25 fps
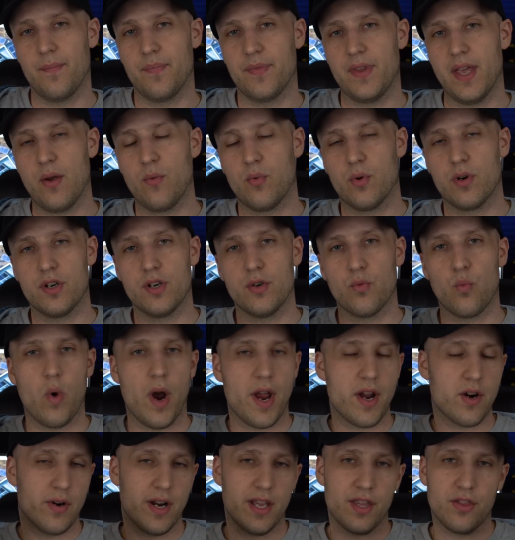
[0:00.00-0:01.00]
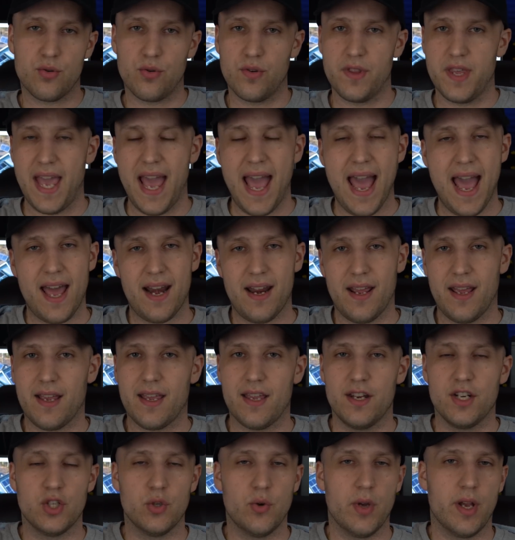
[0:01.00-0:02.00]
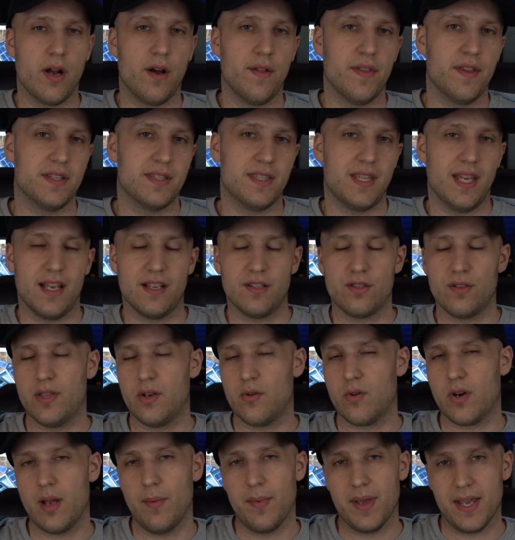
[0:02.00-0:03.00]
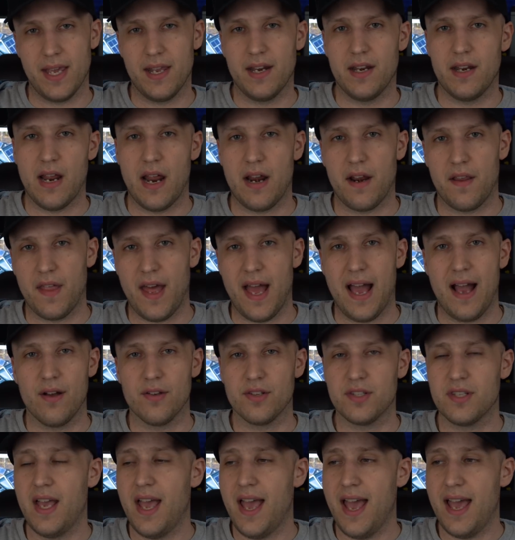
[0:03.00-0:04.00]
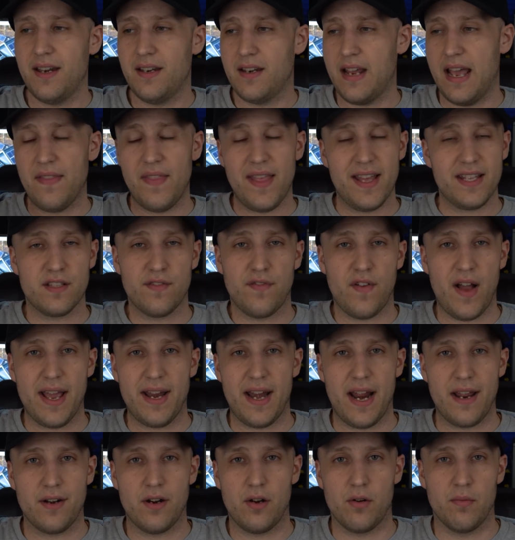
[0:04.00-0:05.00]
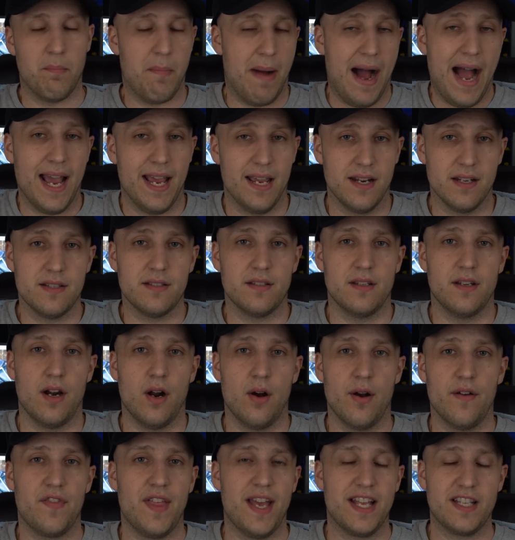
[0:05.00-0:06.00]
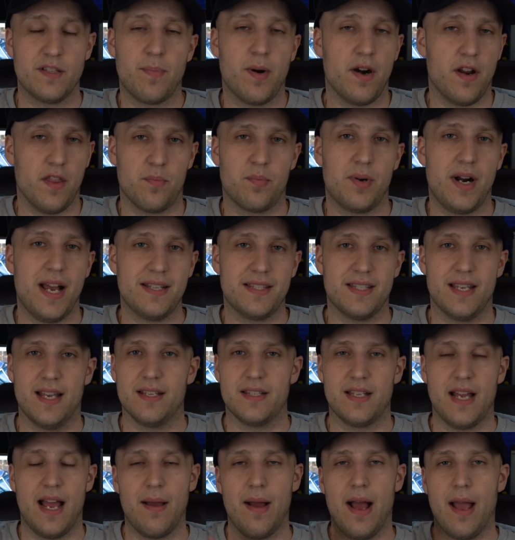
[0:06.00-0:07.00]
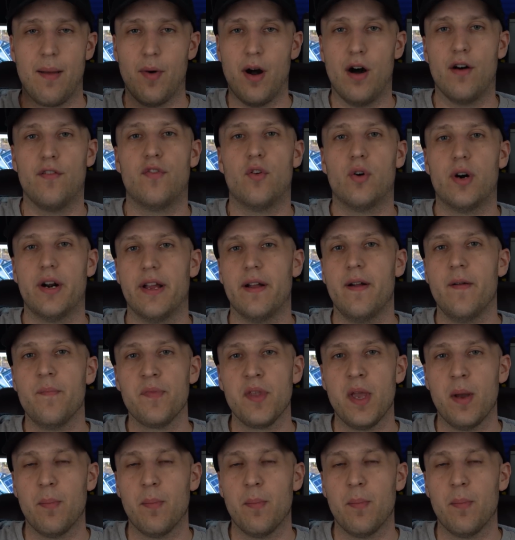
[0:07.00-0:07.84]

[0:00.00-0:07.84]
They were wiring through the attic and doing all these things, so they were coming in and out of the house. And that's fine, I don't mind. You know, if that's part of the process, I'm all for it.